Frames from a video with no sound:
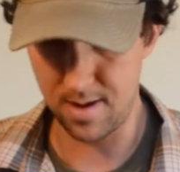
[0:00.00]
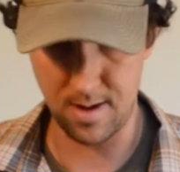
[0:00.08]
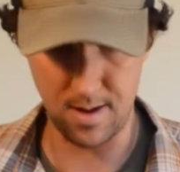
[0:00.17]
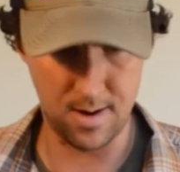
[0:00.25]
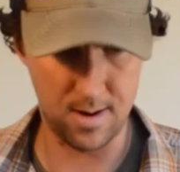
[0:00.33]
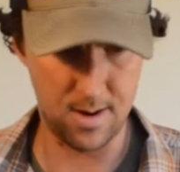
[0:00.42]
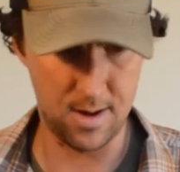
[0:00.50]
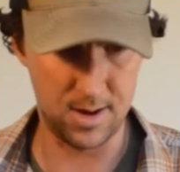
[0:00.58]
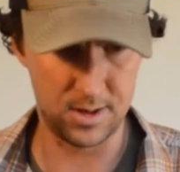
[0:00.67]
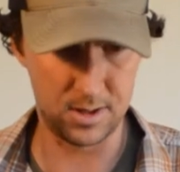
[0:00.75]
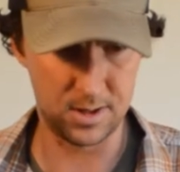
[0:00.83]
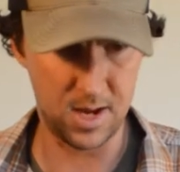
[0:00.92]
and
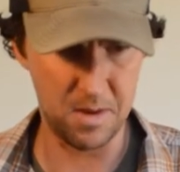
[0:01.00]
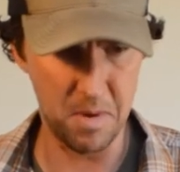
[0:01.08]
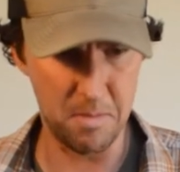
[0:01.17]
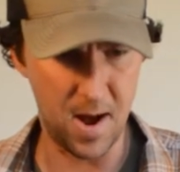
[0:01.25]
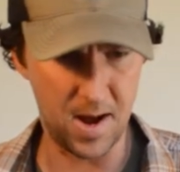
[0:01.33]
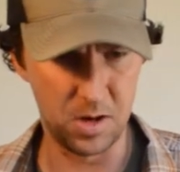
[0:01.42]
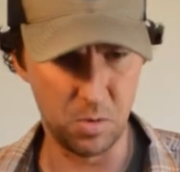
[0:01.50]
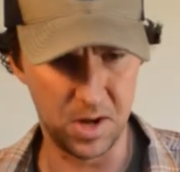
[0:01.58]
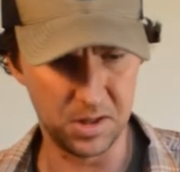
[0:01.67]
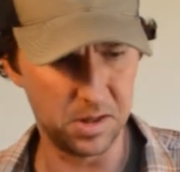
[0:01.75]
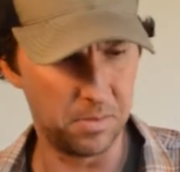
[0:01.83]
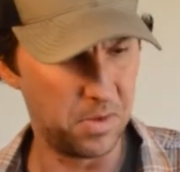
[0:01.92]
uh, just keep in mind you
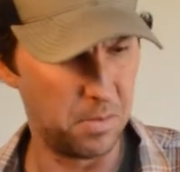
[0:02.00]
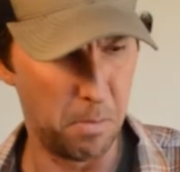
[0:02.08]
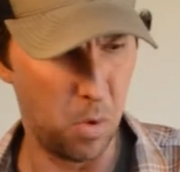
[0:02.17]
want something